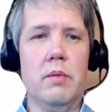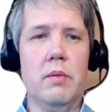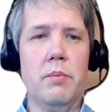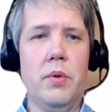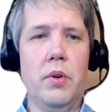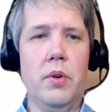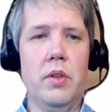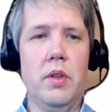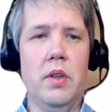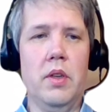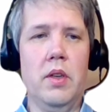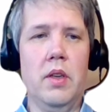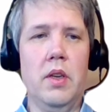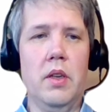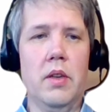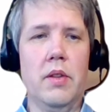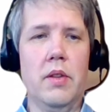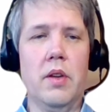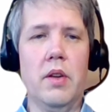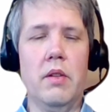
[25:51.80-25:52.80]
put in
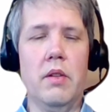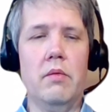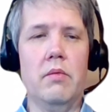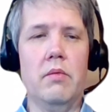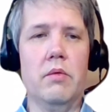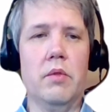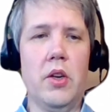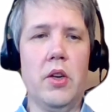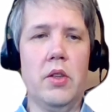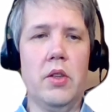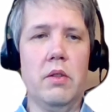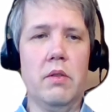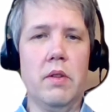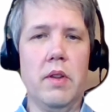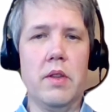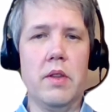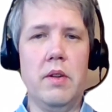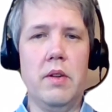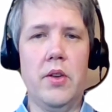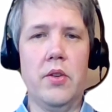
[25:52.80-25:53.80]
here the Russian
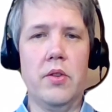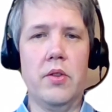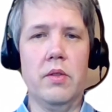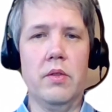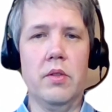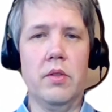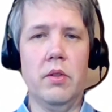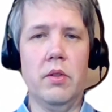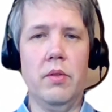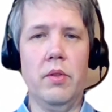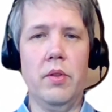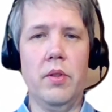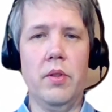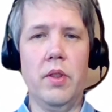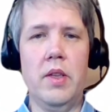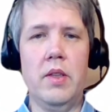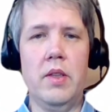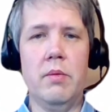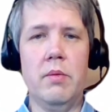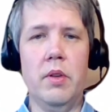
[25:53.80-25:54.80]
translation. So
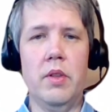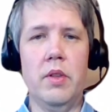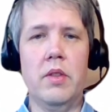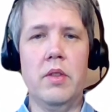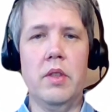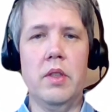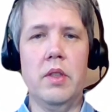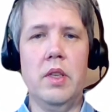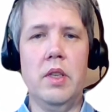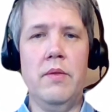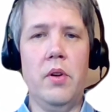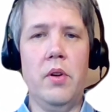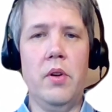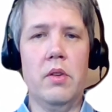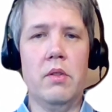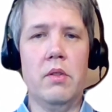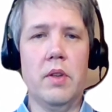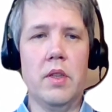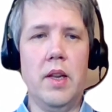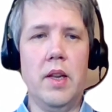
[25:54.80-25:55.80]
this one is the default
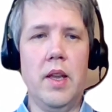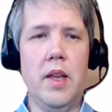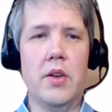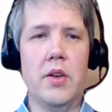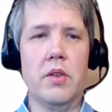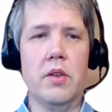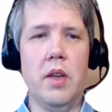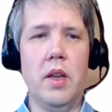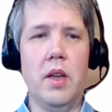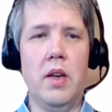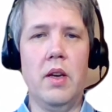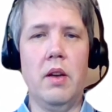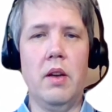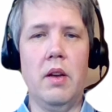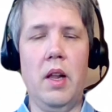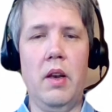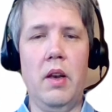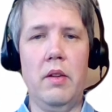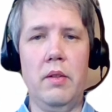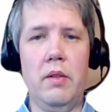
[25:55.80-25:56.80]
translation, and
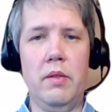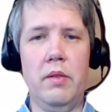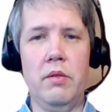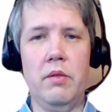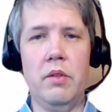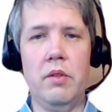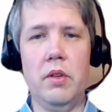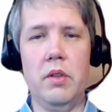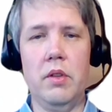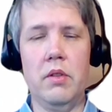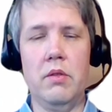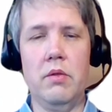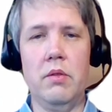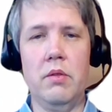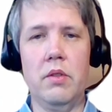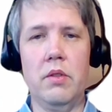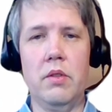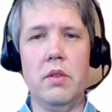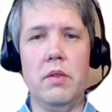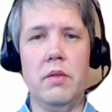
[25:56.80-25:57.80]
you could
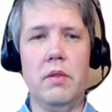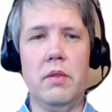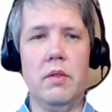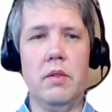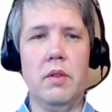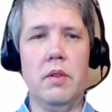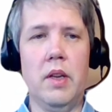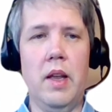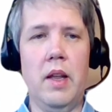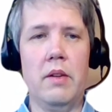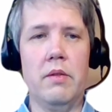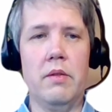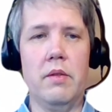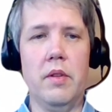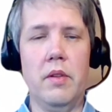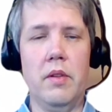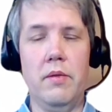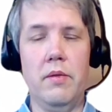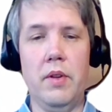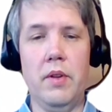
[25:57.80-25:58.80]
use
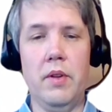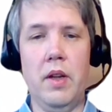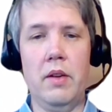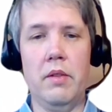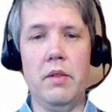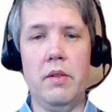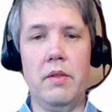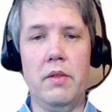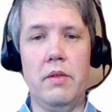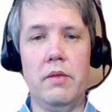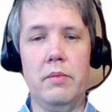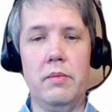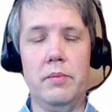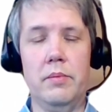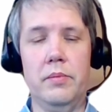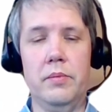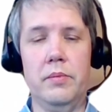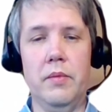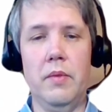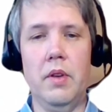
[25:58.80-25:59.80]
other
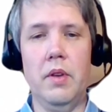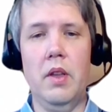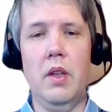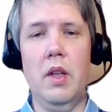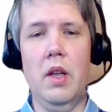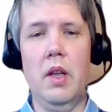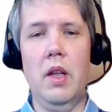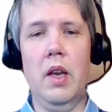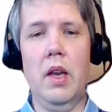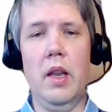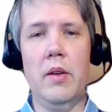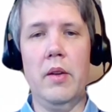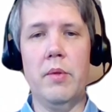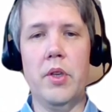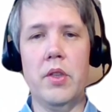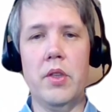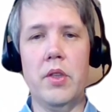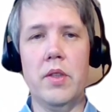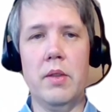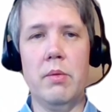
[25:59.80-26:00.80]

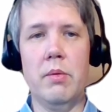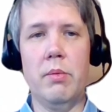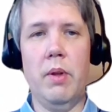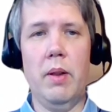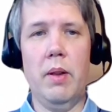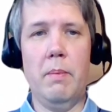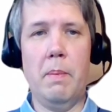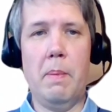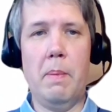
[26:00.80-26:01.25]
languages as well.